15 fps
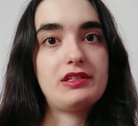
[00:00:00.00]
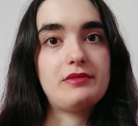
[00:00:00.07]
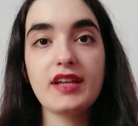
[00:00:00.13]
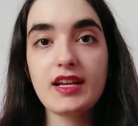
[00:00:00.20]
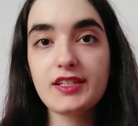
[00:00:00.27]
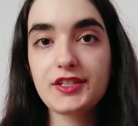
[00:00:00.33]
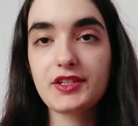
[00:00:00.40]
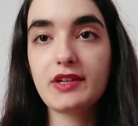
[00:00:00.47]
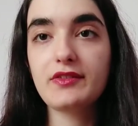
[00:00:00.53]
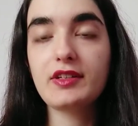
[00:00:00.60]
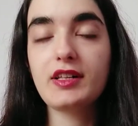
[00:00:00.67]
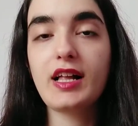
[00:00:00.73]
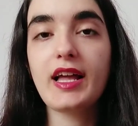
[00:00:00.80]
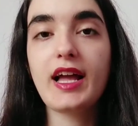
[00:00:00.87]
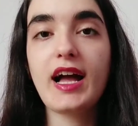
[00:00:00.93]
The next novel
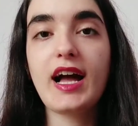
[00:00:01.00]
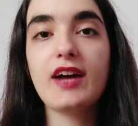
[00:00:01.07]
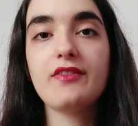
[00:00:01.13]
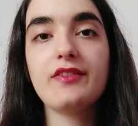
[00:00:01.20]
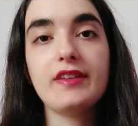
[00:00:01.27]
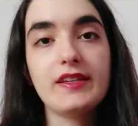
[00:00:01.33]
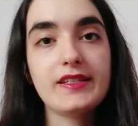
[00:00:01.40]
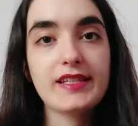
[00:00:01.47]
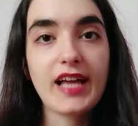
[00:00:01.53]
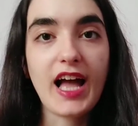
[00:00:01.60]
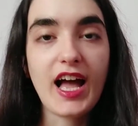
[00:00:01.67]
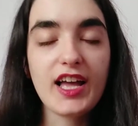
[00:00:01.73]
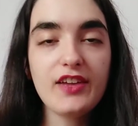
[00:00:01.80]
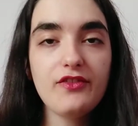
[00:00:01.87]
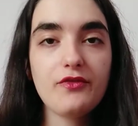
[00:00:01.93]
I have is
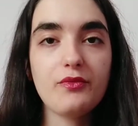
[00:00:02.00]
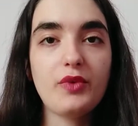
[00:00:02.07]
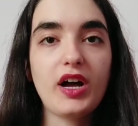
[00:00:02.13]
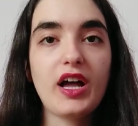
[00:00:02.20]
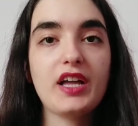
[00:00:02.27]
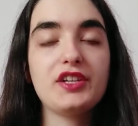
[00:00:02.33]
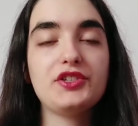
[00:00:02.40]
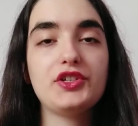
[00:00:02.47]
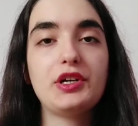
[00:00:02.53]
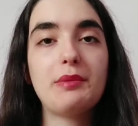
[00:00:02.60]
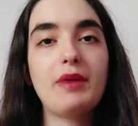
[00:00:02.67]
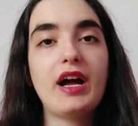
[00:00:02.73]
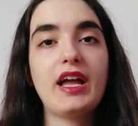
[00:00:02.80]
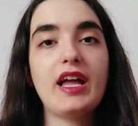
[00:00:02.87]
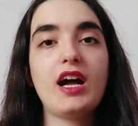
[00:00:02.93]
Hive by
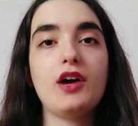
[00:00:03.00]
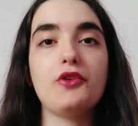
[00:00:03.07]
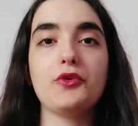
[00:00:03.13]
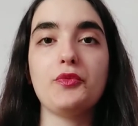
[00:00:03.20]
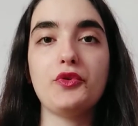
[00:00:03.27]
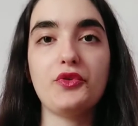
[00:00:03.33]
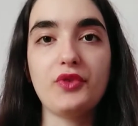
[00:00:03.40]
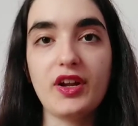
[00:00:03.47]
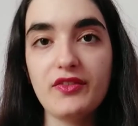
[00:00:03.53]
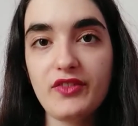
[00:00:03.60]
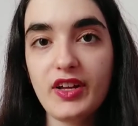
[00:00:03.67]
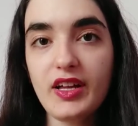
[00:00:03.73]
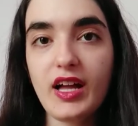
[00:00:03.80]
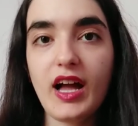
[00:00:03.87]
Jeremiah Ukponrefe.